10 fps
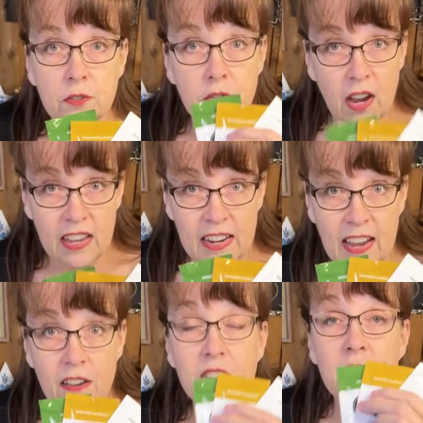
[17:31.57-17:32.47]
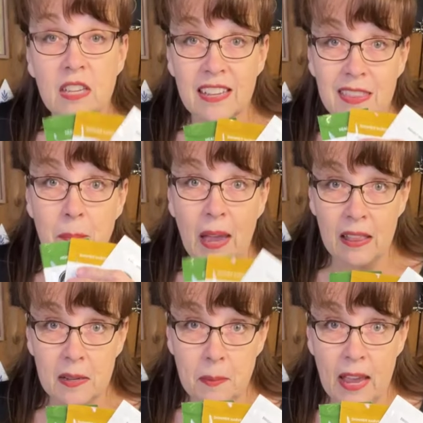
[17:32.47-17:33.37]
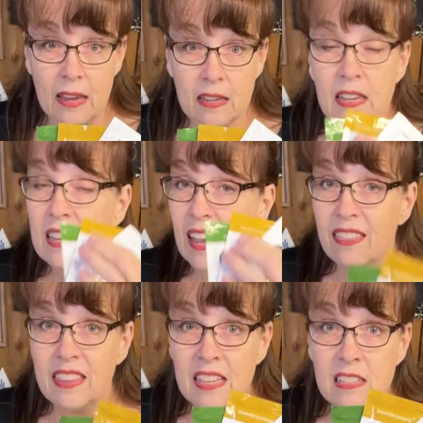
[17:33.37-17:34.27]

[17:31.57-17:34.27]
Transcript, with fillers: own, you don't want to end up buying